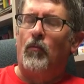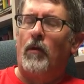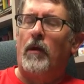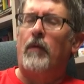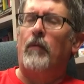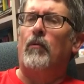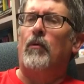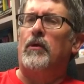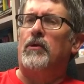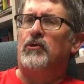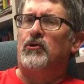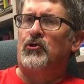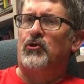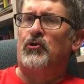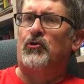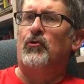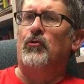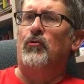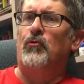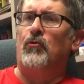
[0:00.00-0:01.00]
We were in
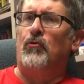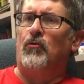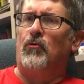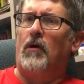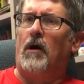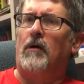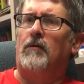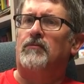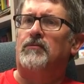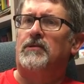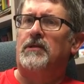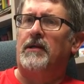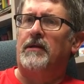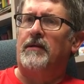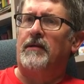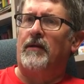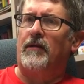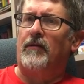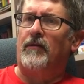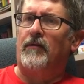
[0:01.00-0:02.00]
school. I was in
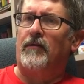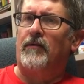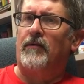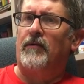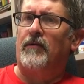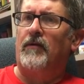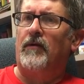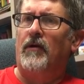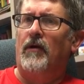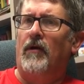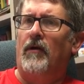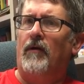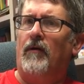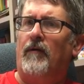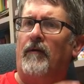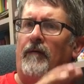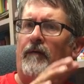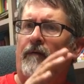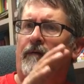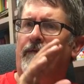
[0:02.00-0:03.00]
the
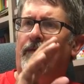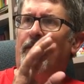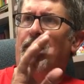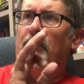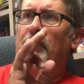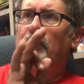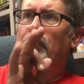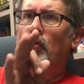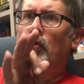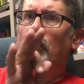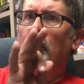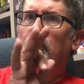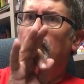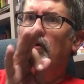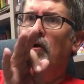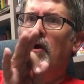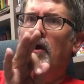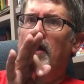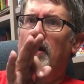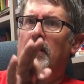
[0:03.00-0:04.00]
3rd
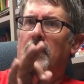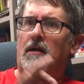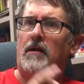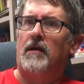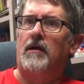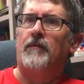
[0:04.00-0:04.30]
grade,